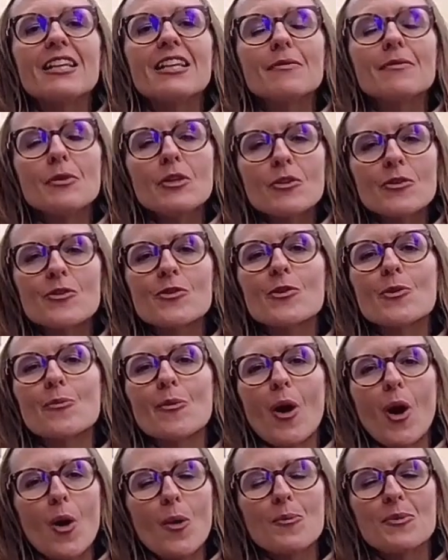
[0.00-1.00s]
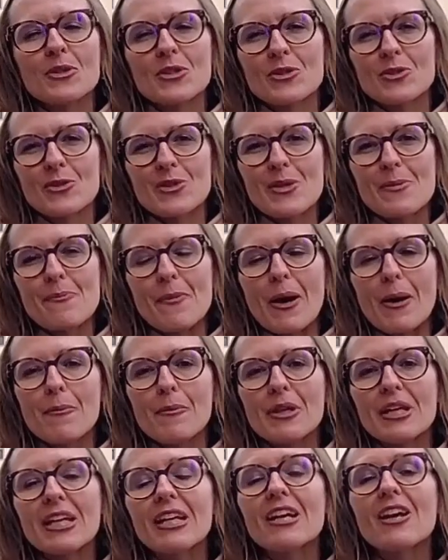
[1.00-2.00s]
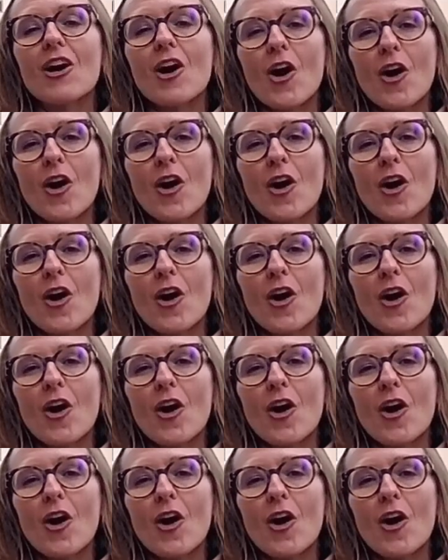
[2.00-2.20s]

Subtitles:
The museum opened to the public